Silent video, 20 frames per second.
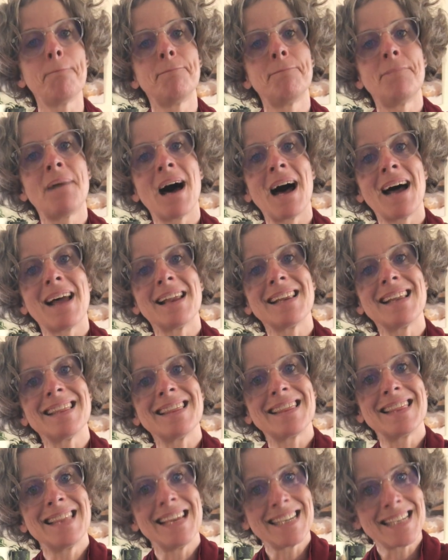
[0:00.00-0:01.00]
but
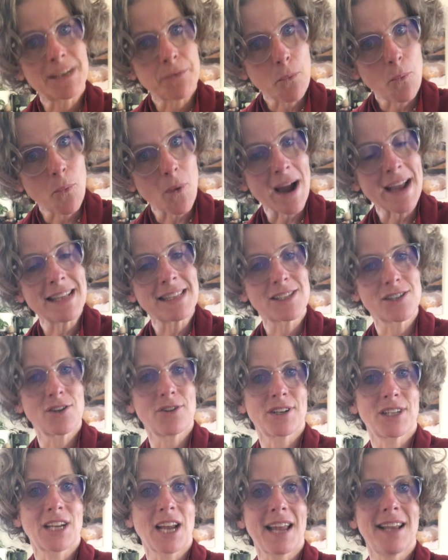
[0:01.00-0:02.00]
the weight's
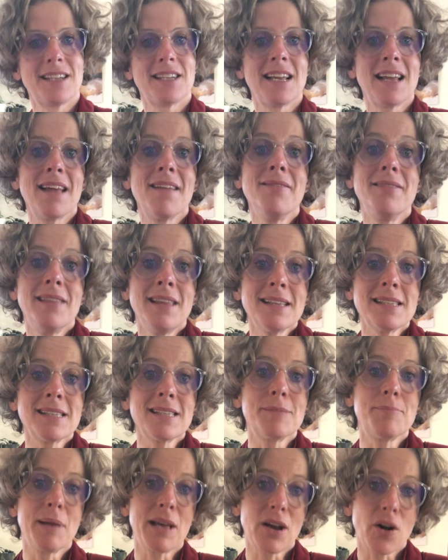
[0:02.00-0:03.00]
not changing. And this is
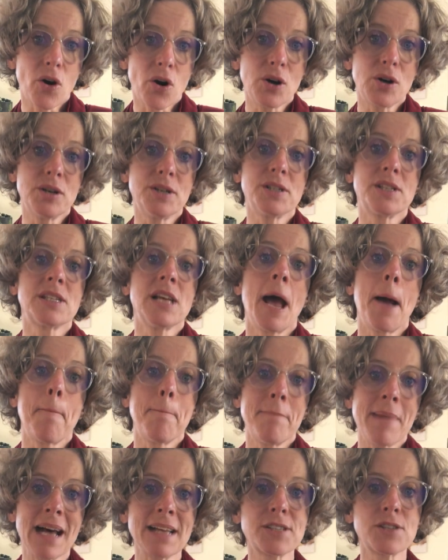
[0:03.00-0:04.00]
because
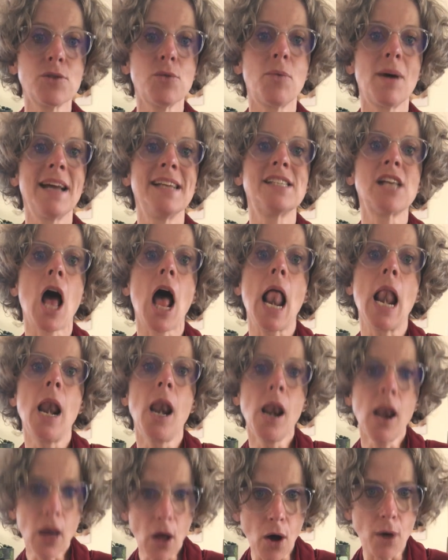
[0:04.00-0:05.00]
muscle weighs a
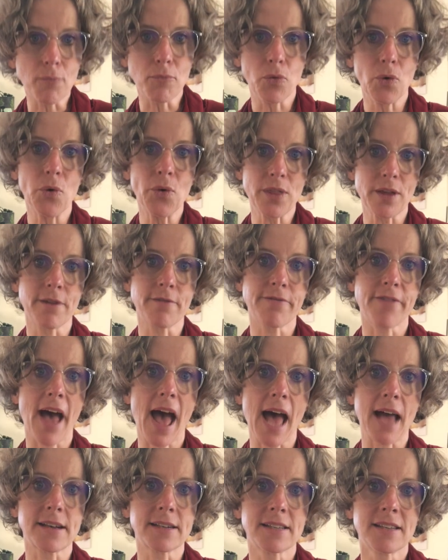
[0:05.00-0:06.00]
lot more than
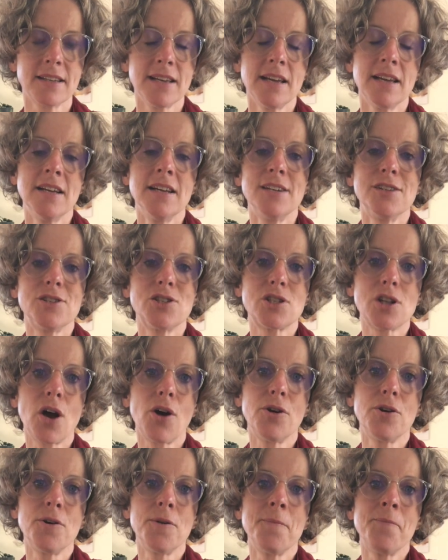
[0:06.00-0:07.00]
fat.
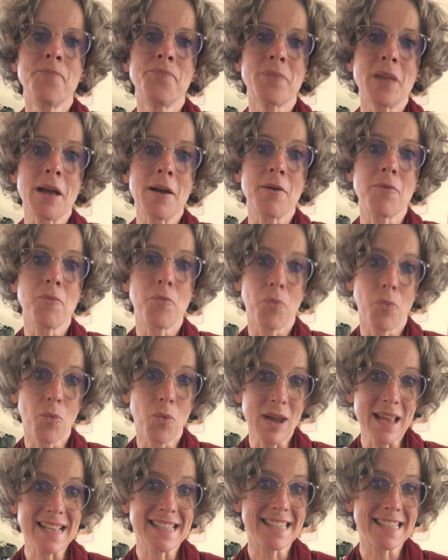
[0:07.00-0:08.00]
So
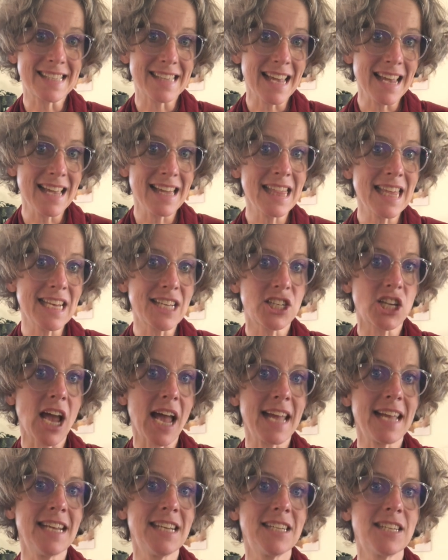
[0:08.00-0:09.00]
we see the
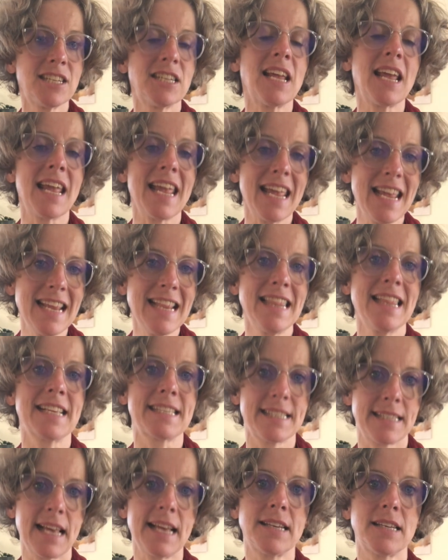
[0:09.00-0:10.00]
change in the
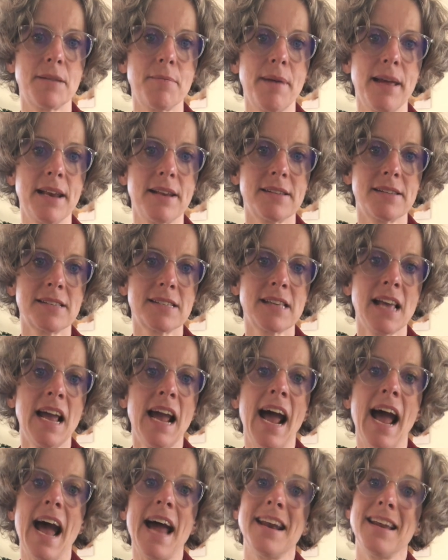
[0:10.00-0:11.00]
centimetres,
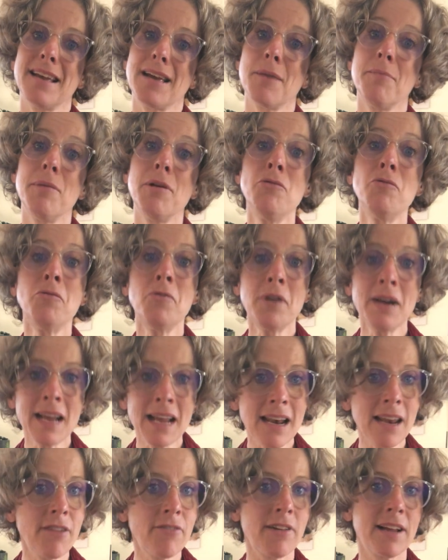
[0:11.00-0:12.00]
and it can be
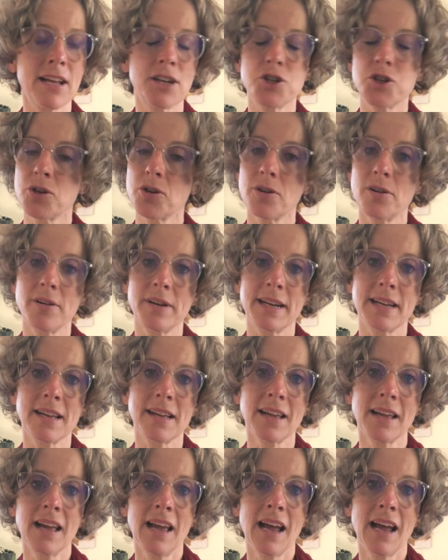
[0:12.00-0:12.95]
really reassuring